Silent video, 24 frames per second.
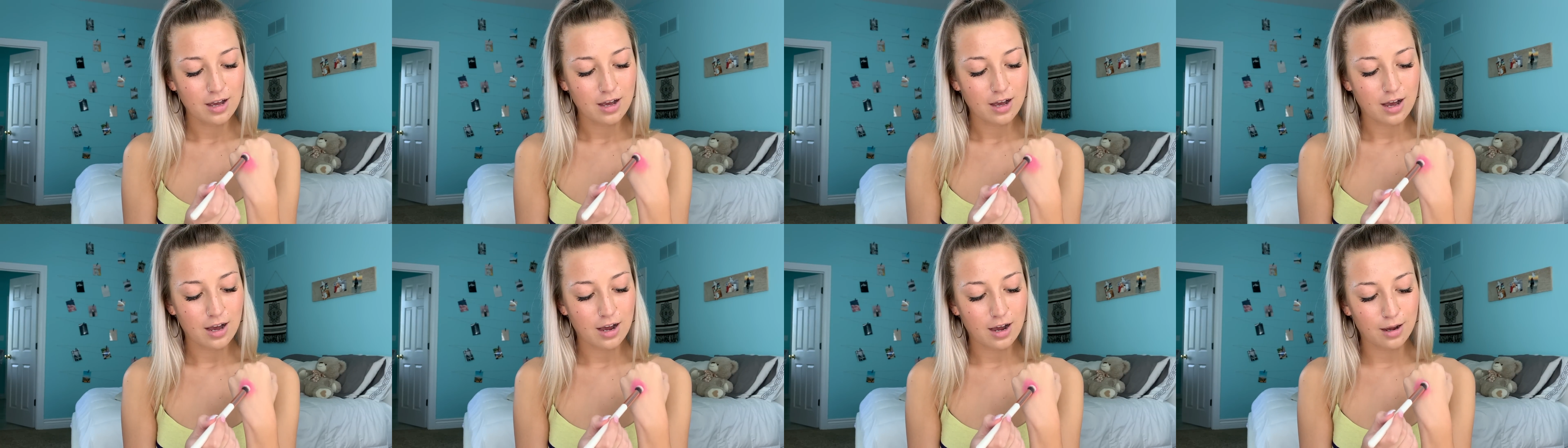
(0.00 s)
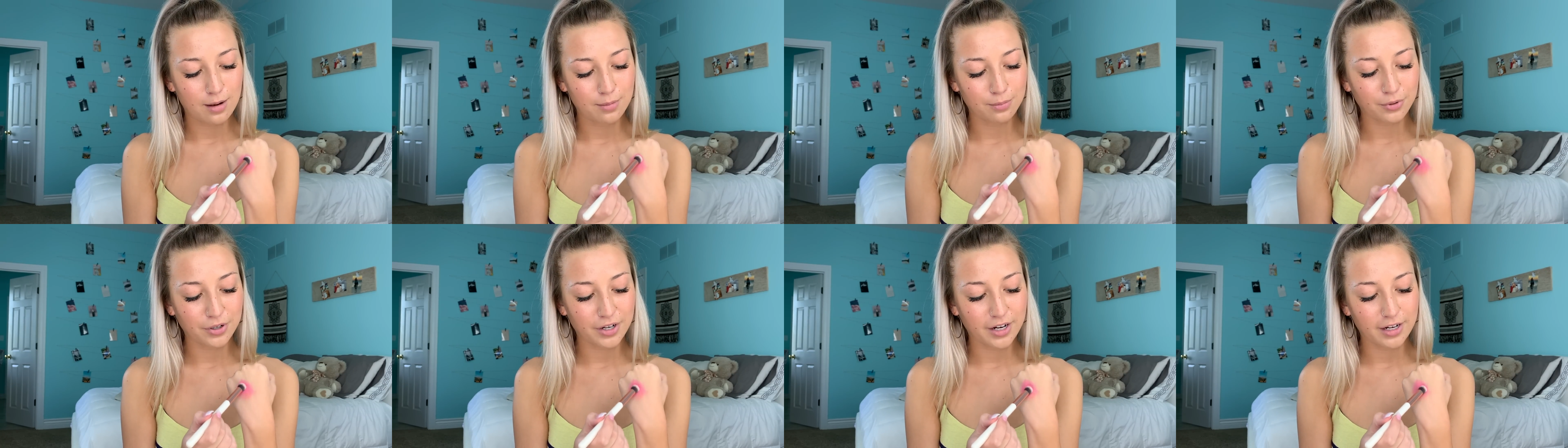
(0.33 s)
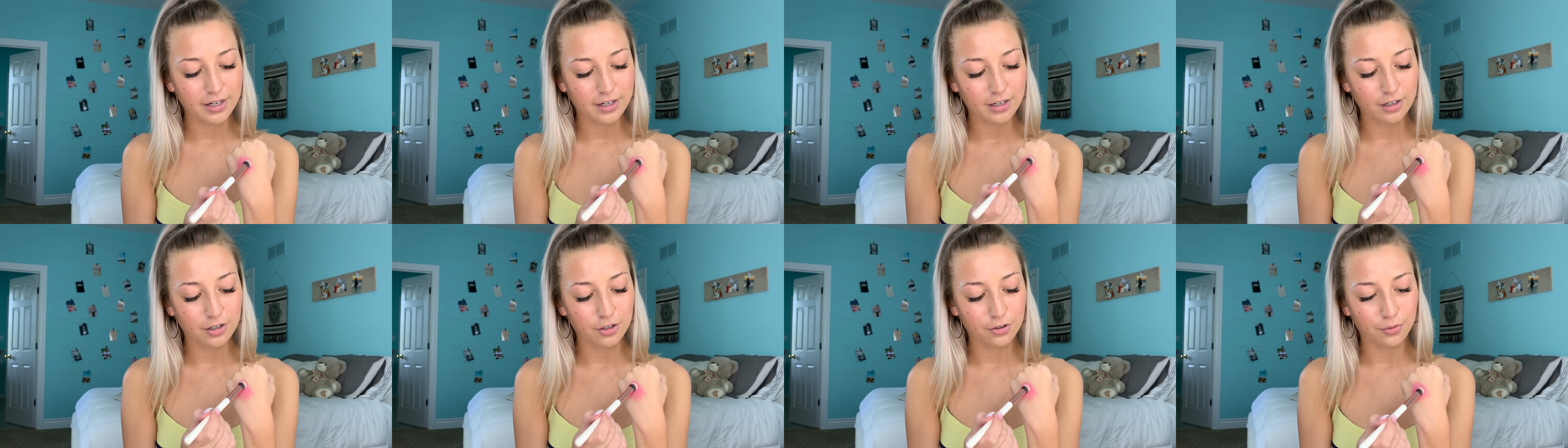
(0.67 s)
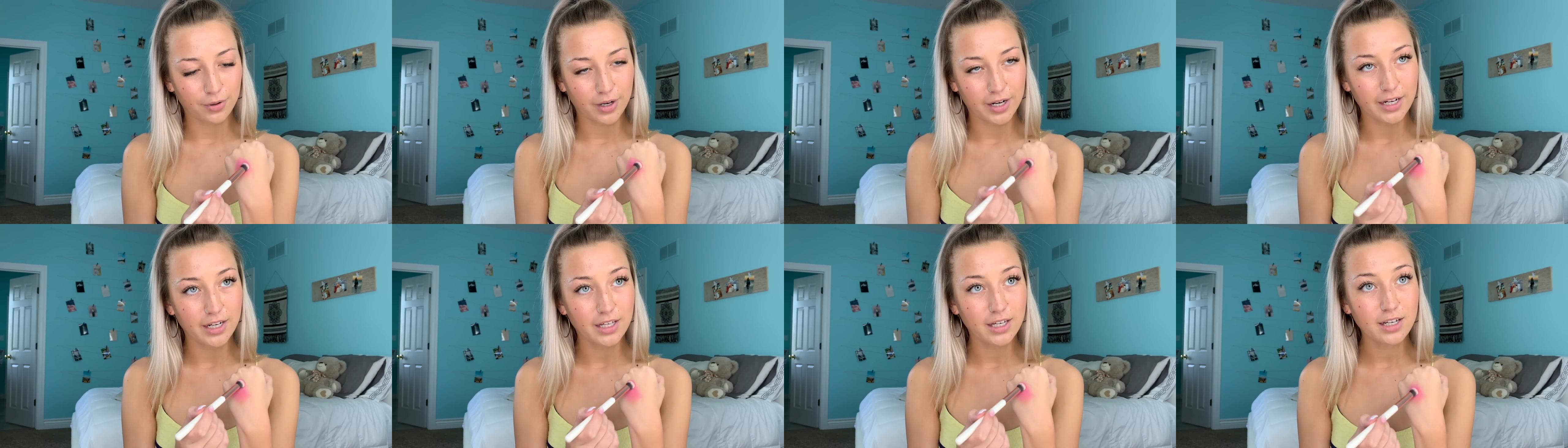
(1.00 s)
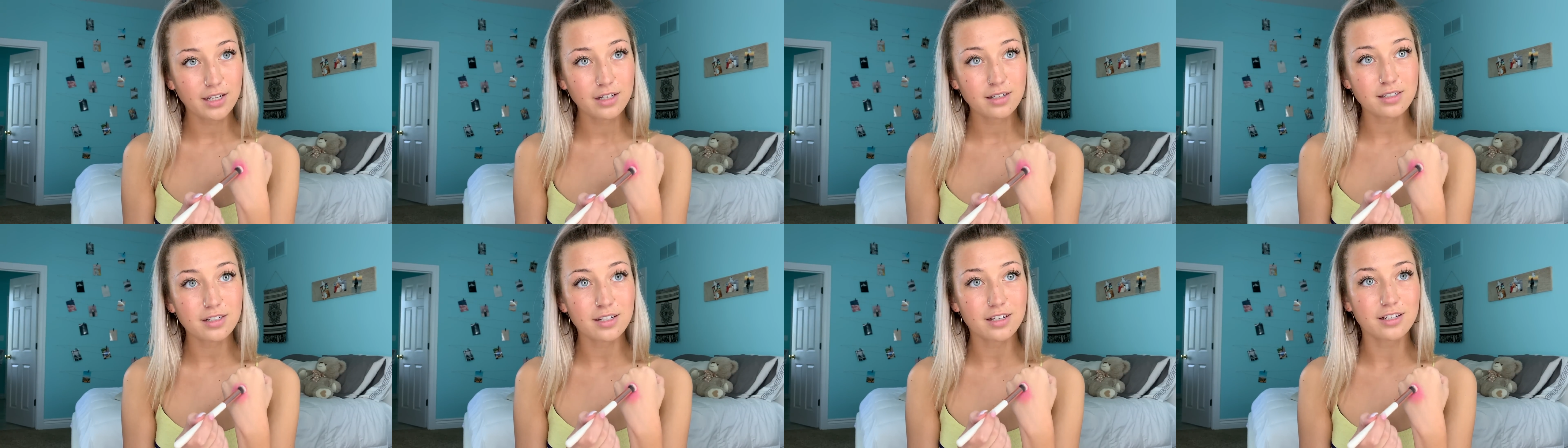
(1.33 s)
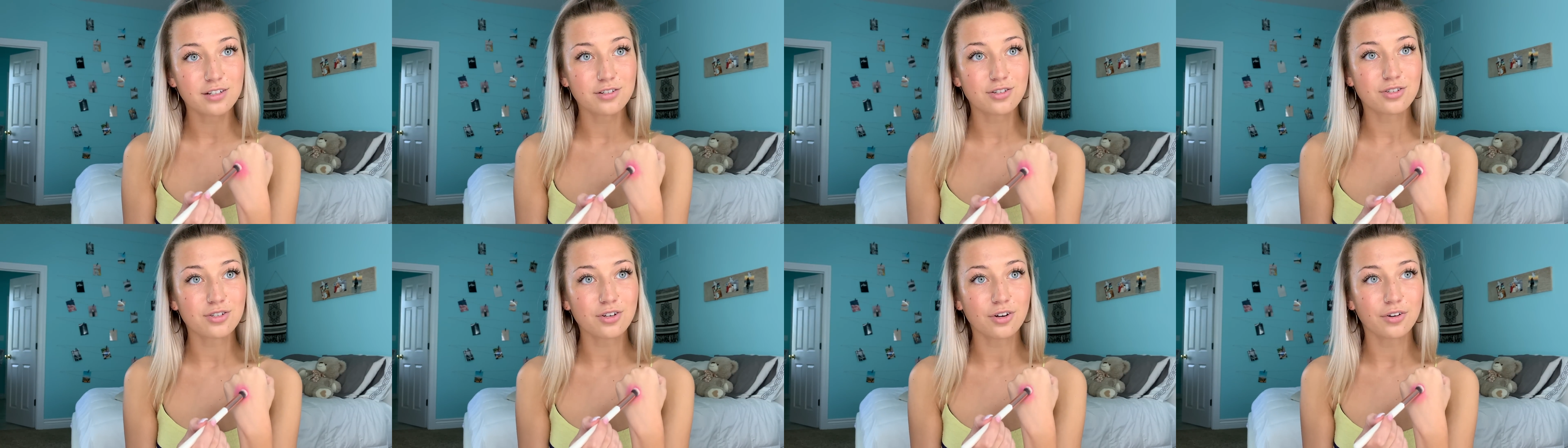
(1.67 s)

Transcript: ombre and gradient, and so